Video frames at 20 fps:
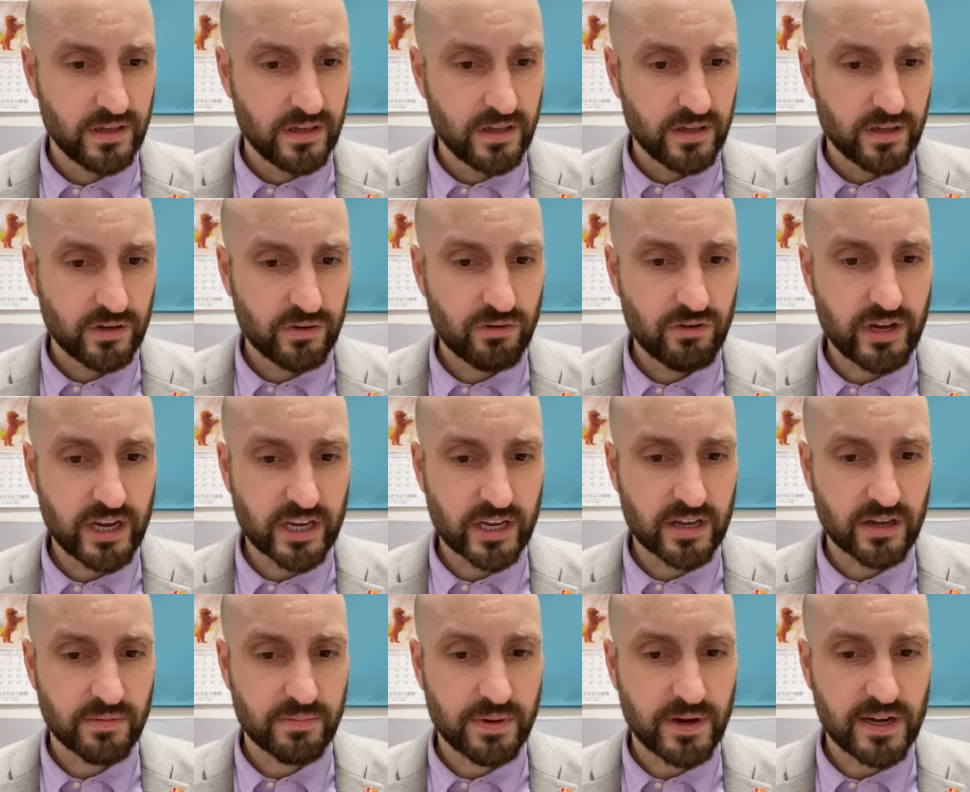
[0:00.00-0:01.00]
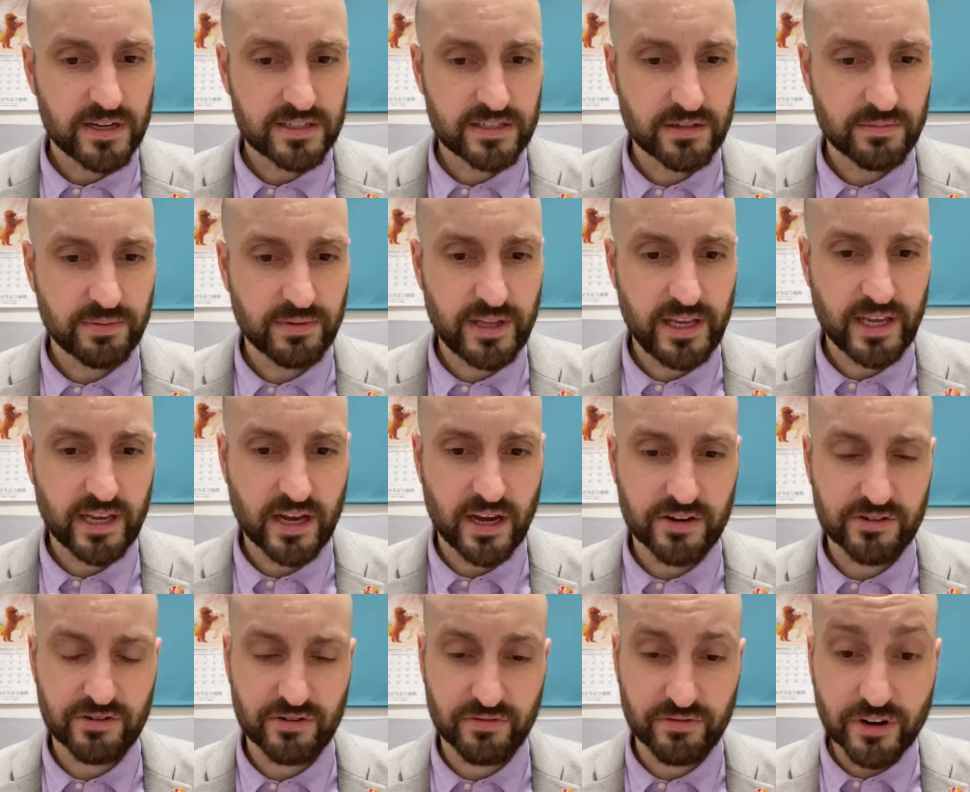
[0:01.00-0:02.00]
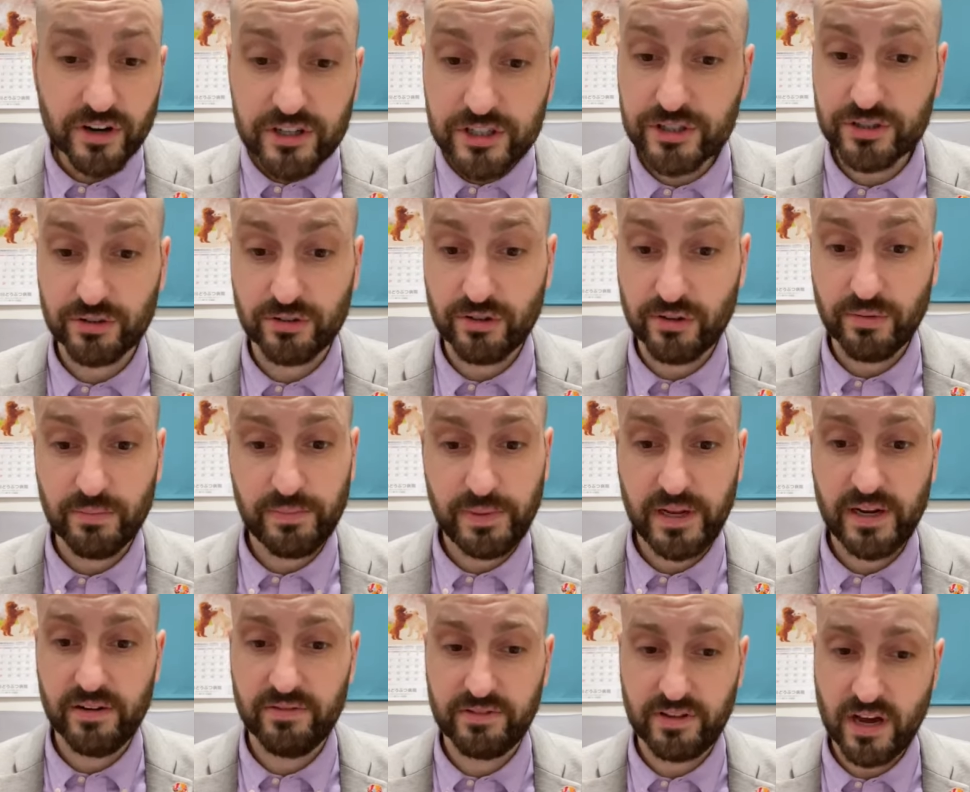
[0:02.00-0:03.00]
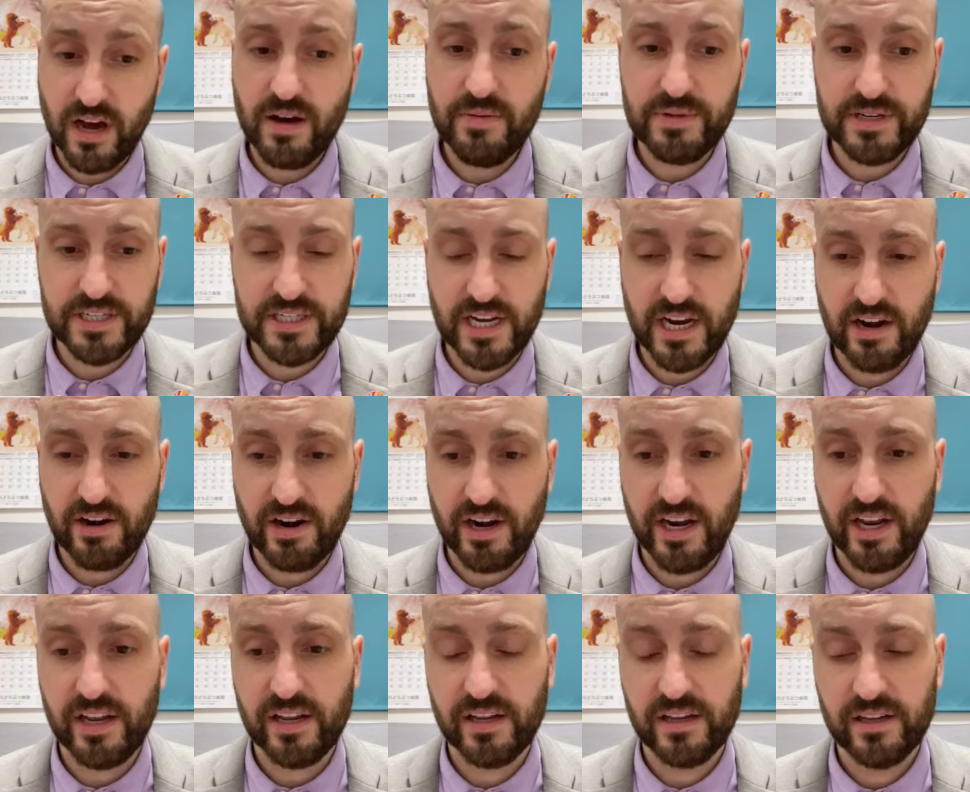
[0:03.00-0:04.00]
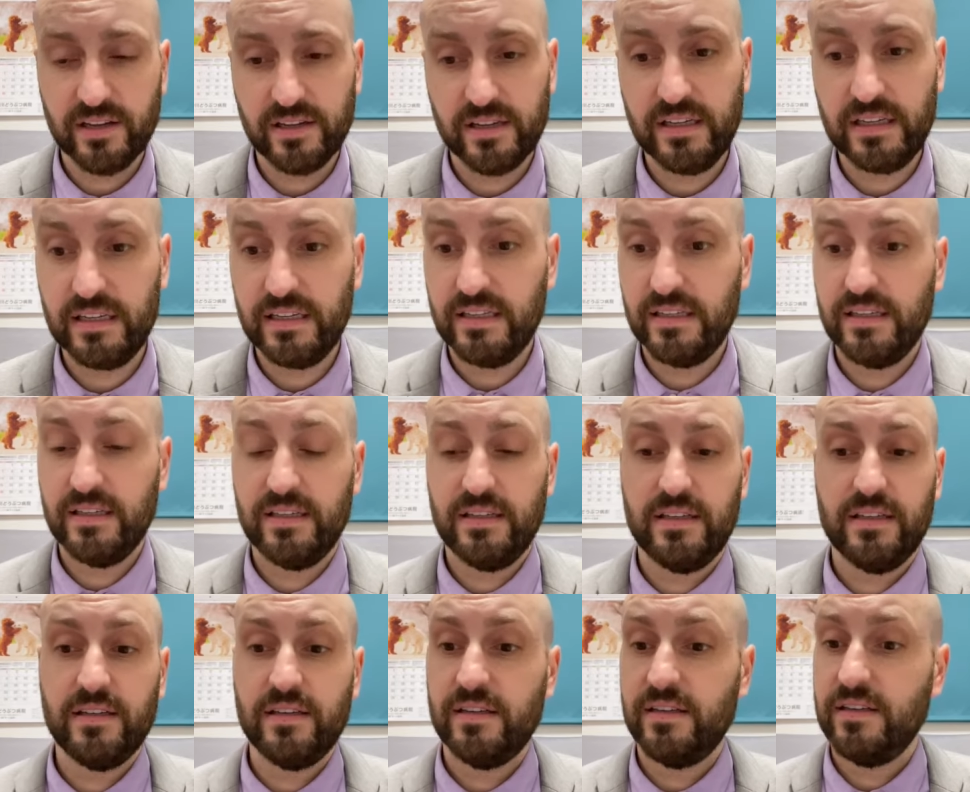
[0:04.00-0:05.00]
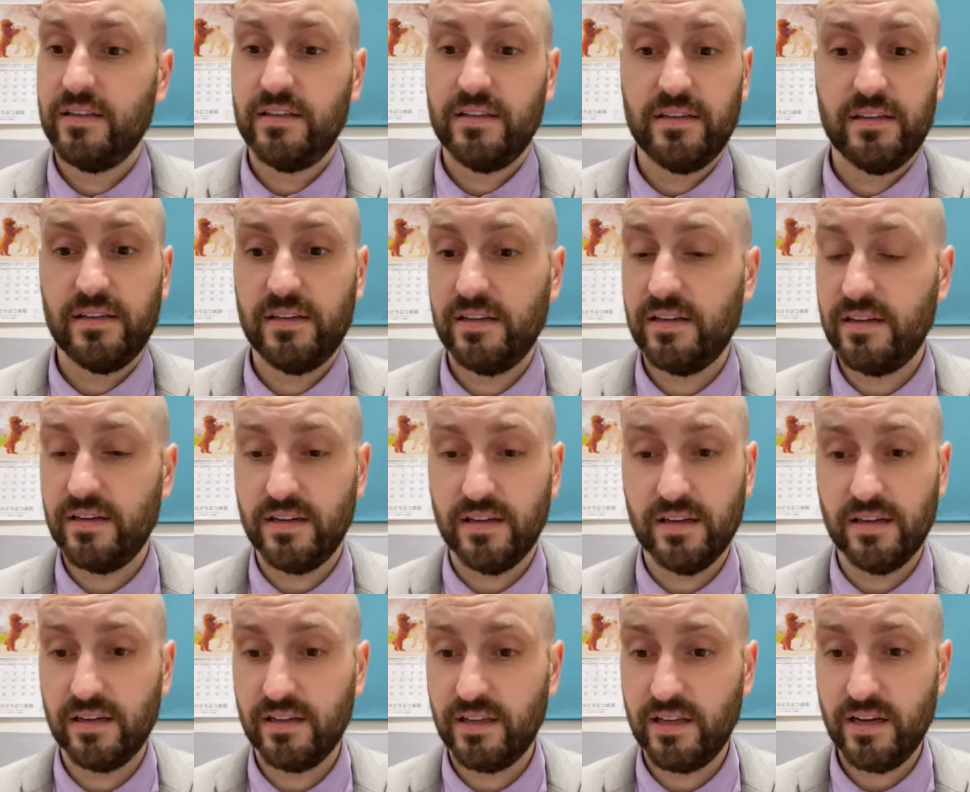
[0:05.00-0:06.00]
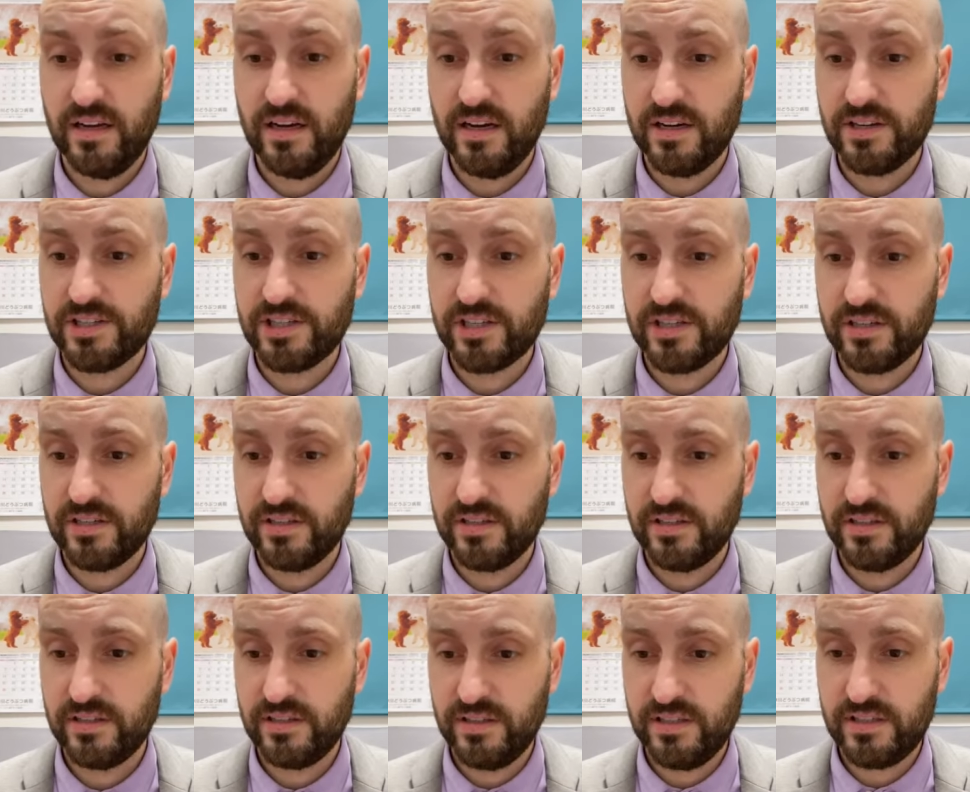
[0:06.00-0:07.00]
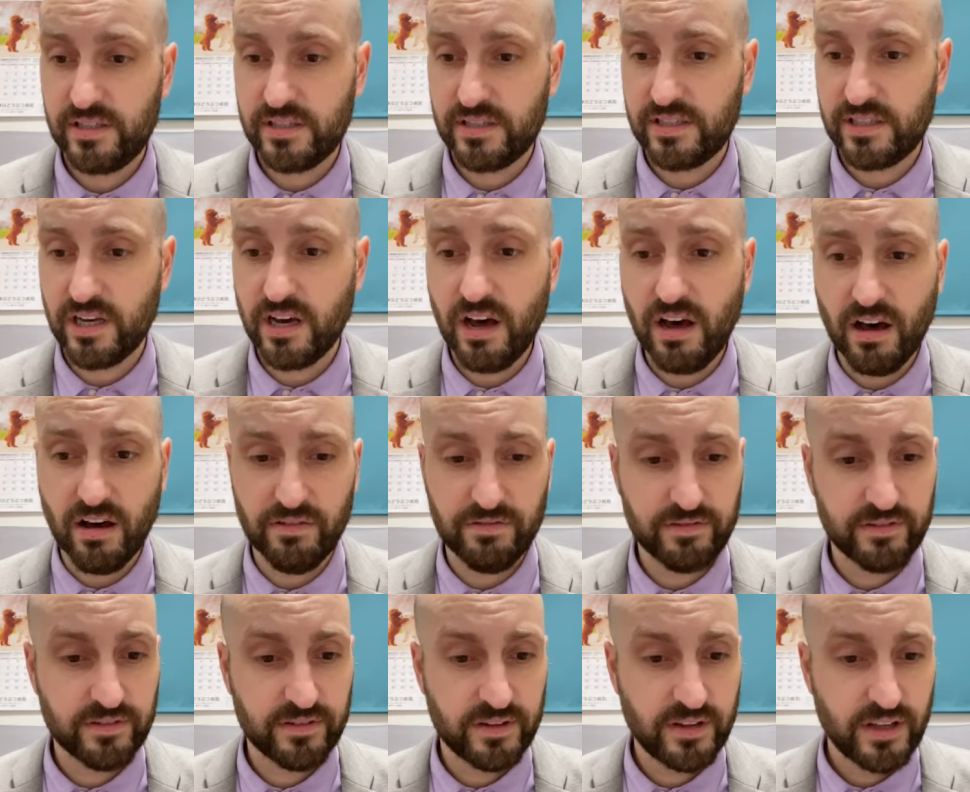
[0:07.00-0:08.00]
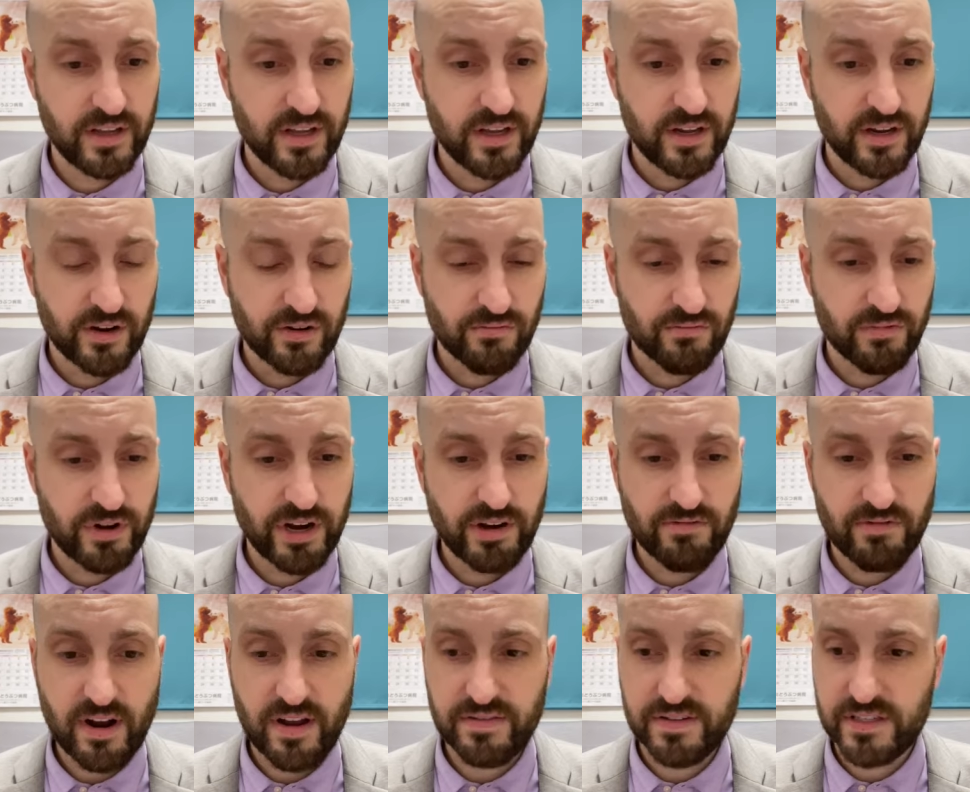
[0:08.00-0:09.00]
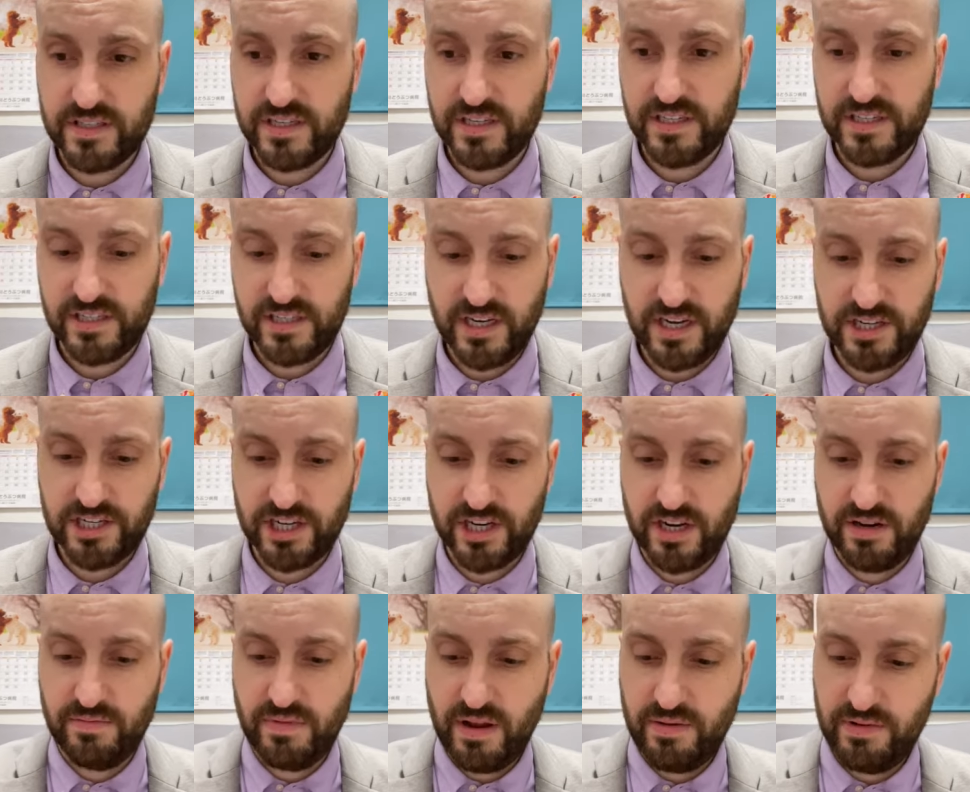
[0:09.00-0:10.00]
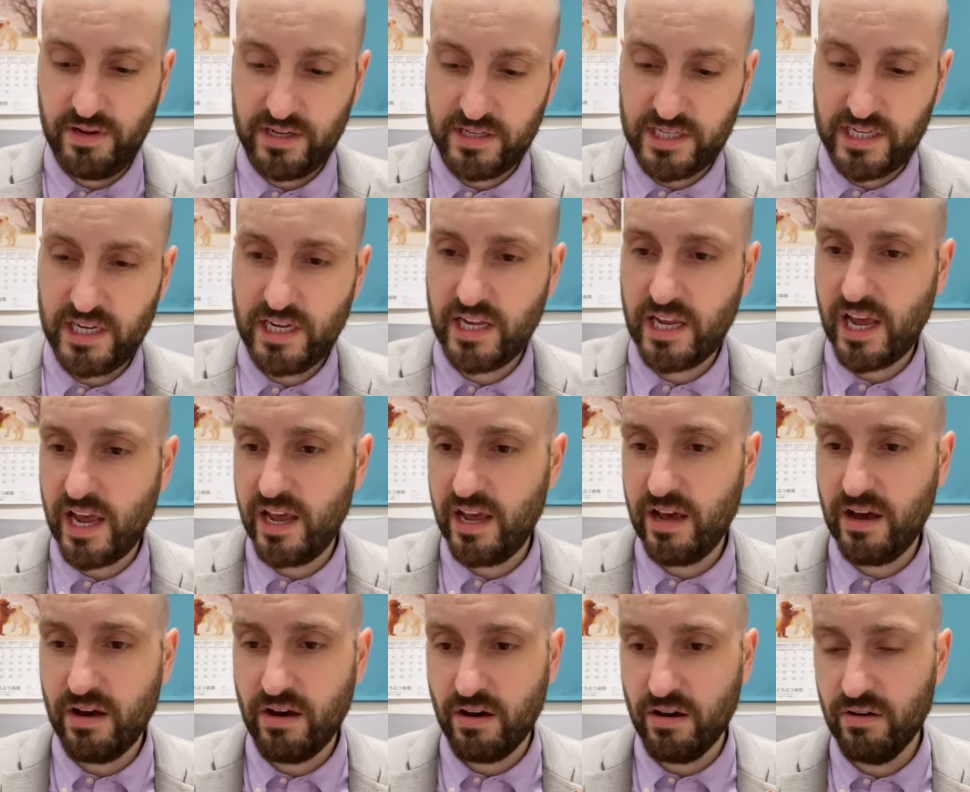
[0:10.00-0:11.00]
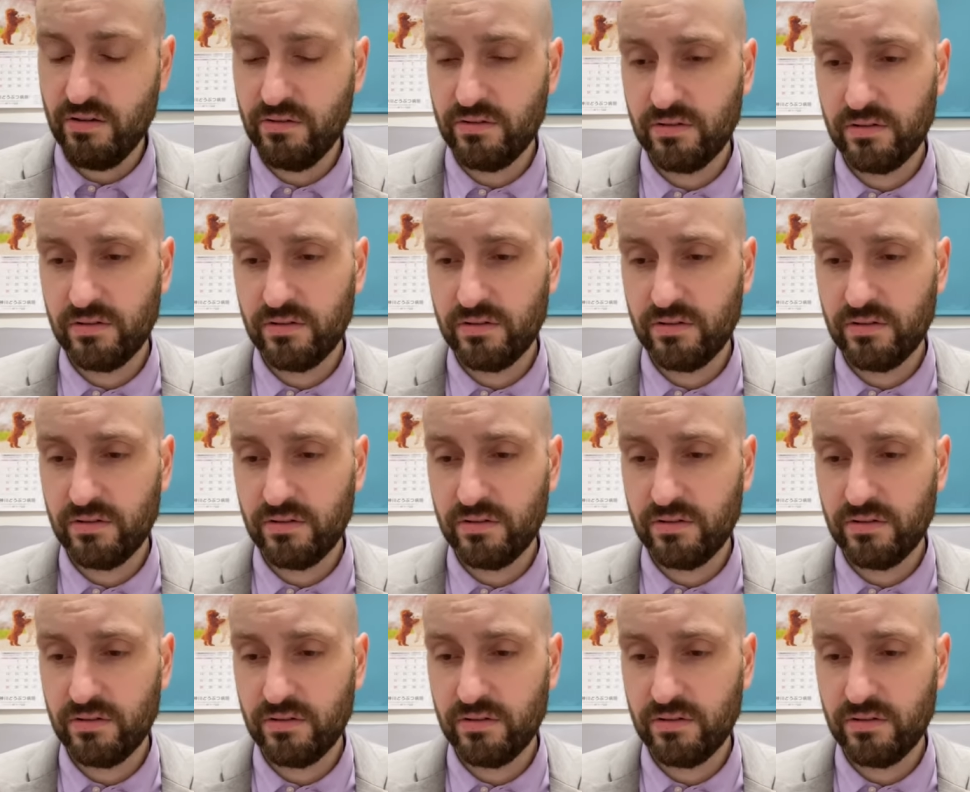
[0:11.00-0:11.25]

Quick, possibly controversial bit of commentary. Oh, gosh. This is tough. Ring ref's decision, maybe a TKO.